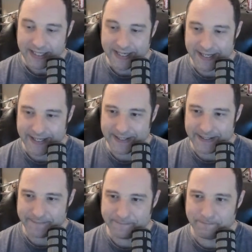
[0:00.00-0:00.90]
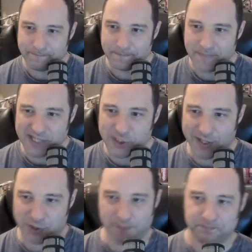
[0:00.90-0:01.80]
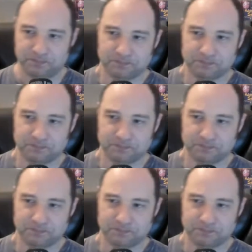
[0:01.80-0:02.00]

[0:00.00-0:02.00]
So, next question.